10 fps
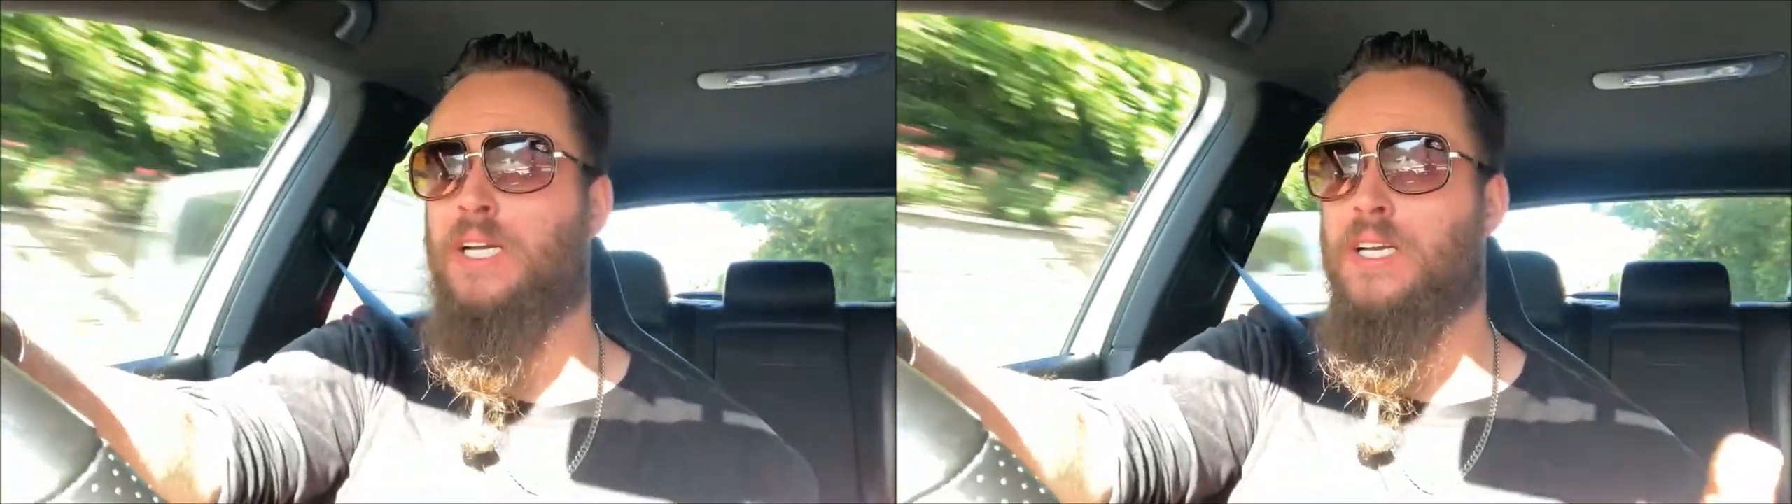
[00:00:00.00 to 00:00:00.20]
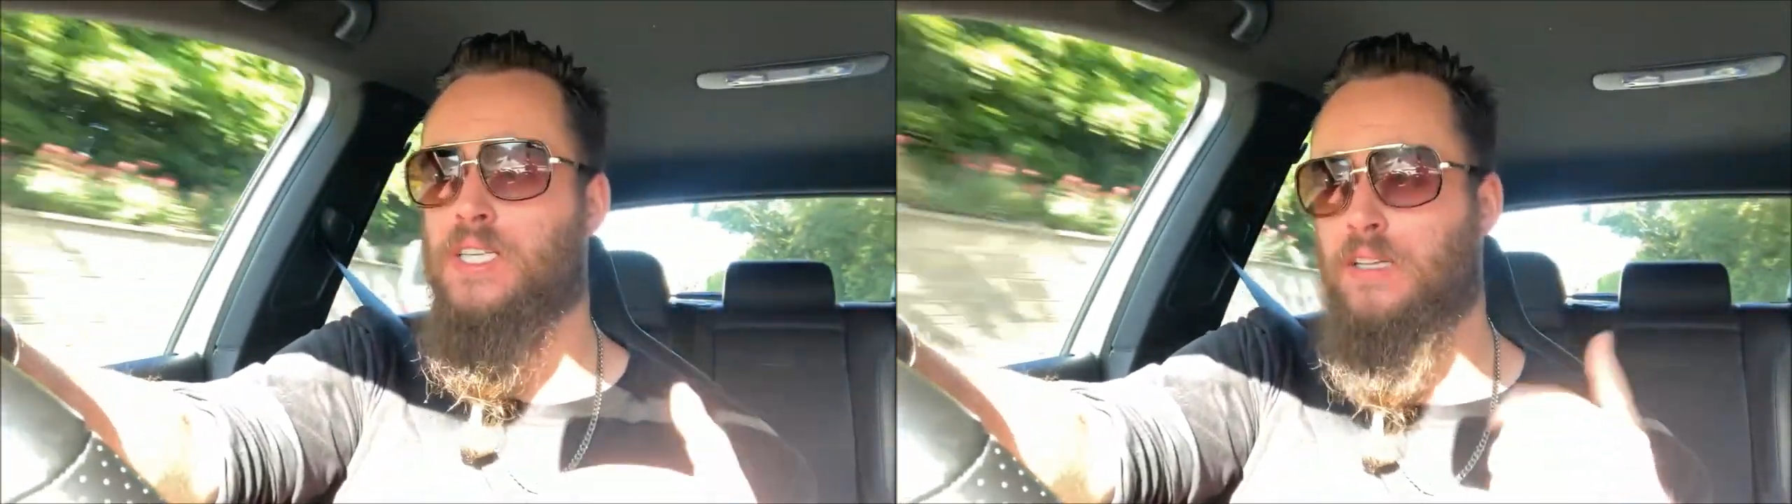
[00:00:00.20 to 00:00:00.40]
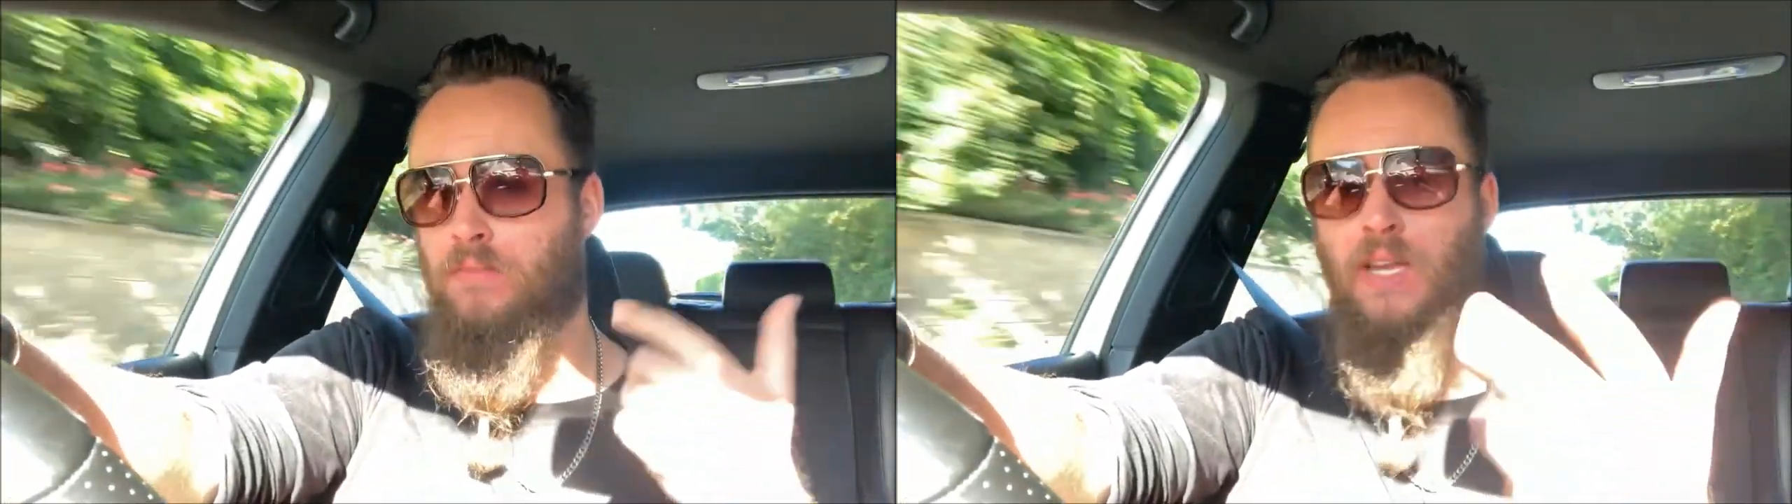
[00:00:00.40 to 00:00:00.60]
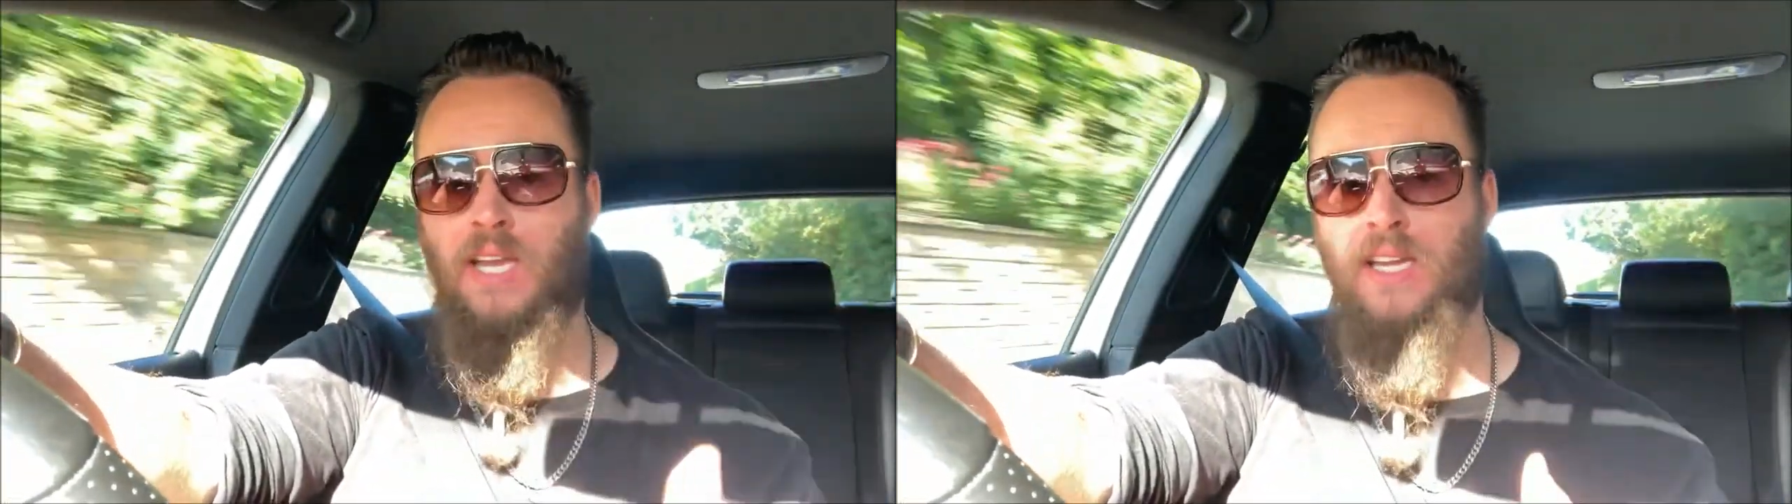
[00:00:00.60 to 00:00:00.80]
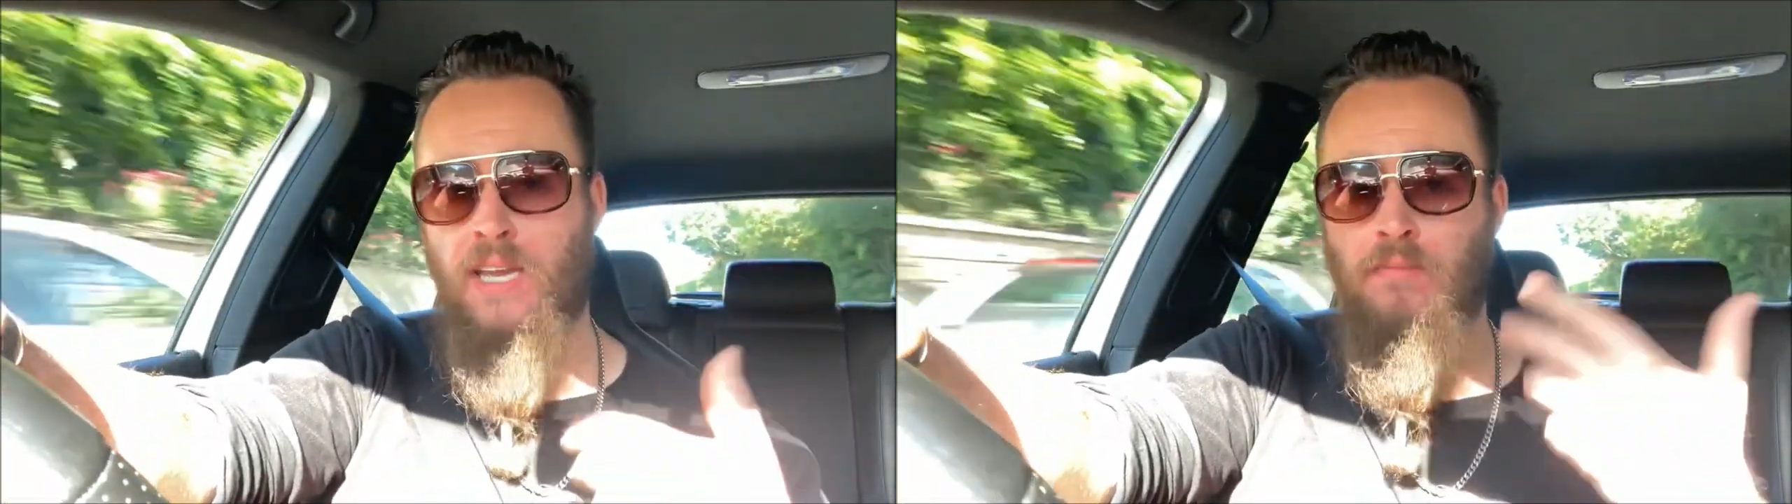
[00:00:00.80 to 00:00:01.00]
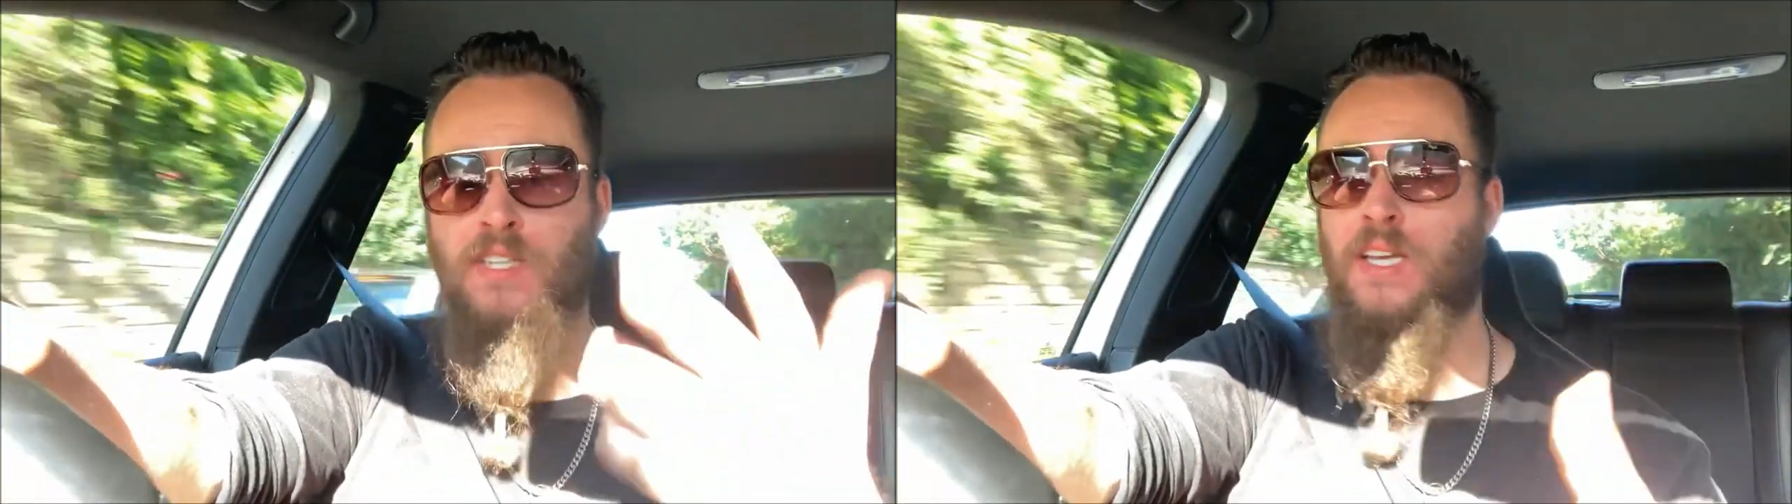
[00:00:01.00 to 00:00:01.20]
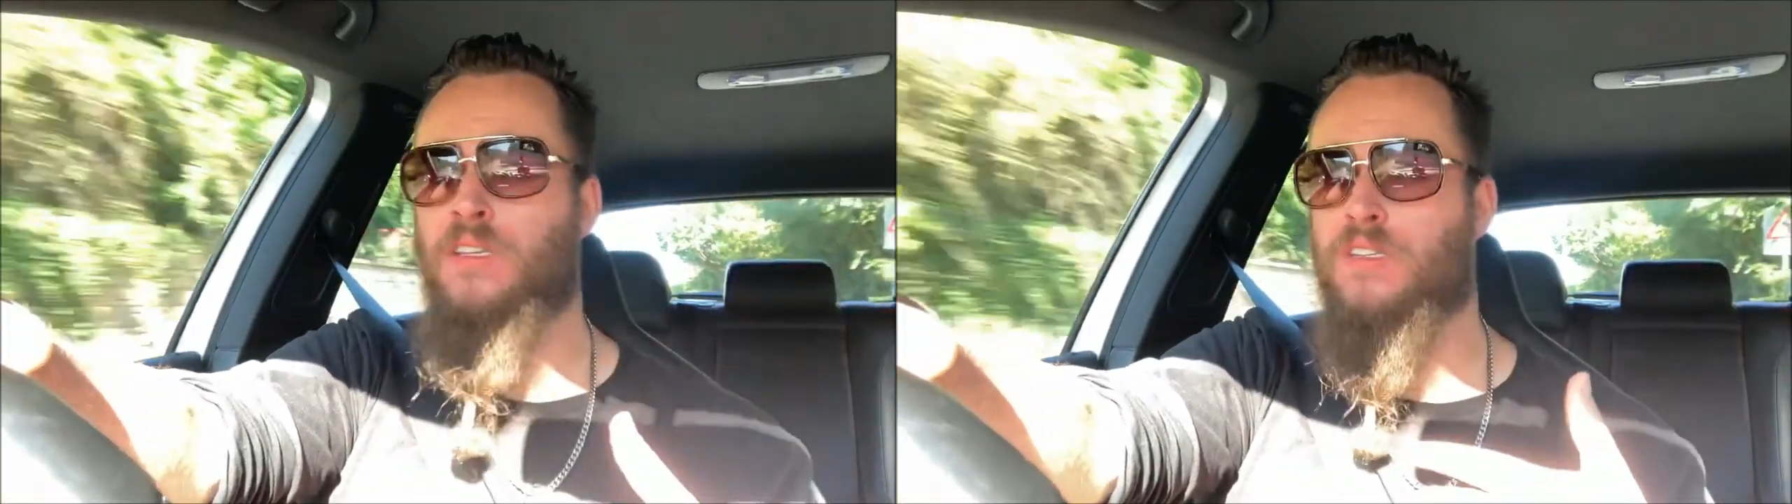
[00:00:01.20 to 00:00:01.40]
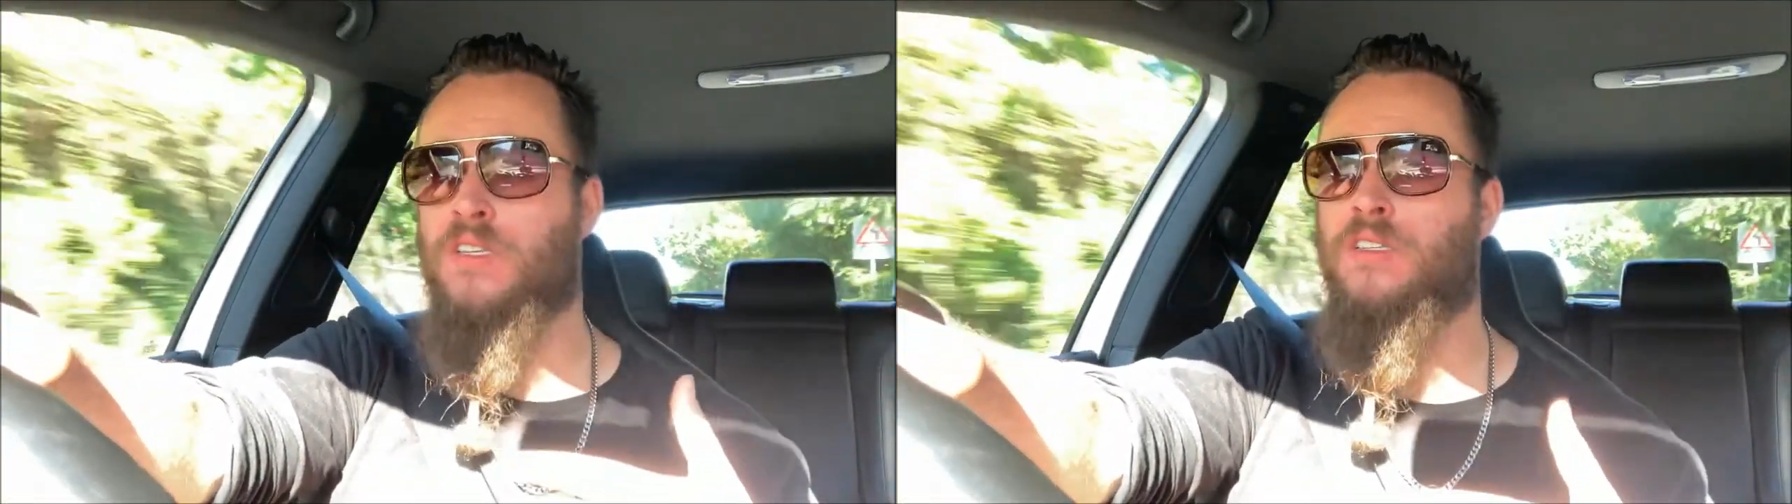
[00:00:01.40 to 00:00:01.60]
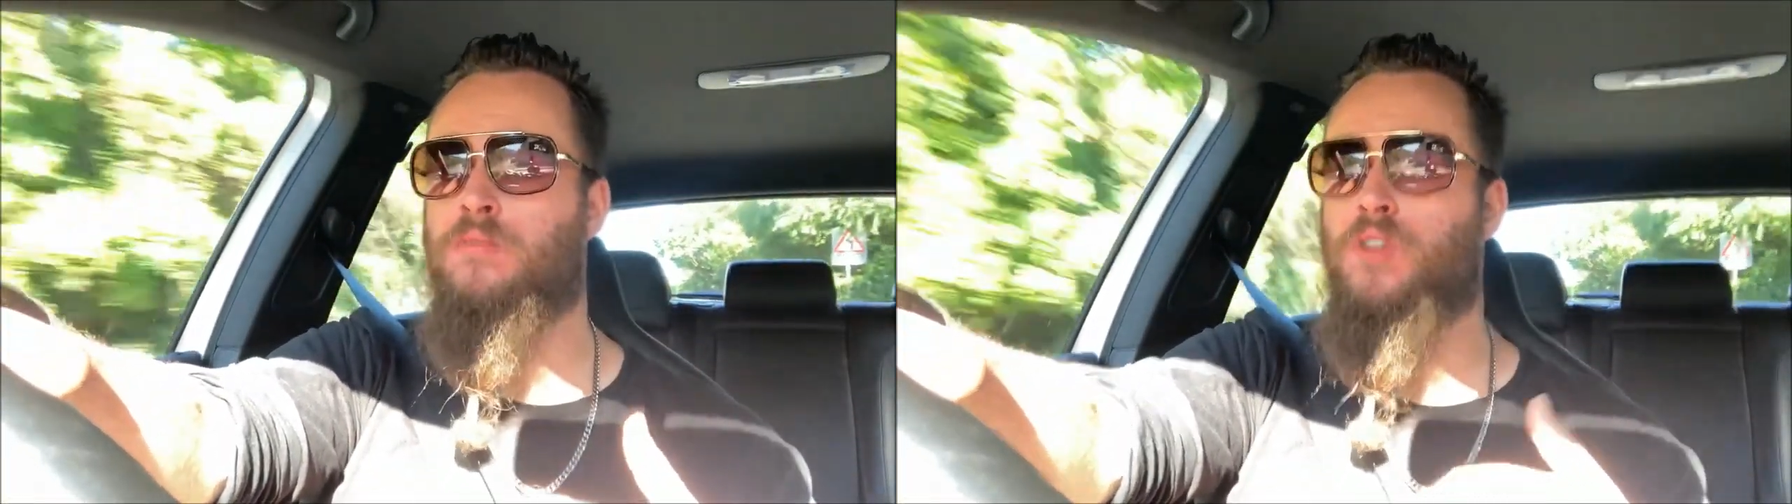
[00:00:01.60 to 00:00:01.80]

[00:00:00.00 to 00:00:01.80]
because it, it keeps it in the system,